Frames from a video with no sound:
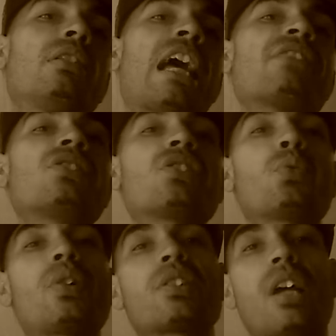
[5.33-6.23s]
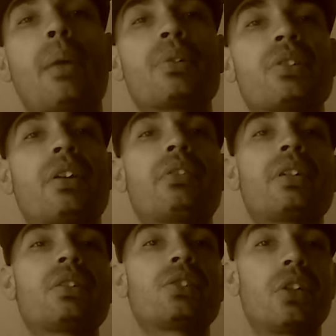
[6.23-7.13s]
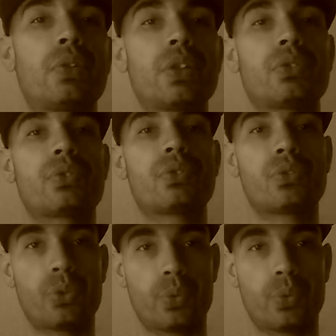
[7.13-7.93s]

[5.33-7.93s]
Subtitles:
Life Situation Commentary Series 2.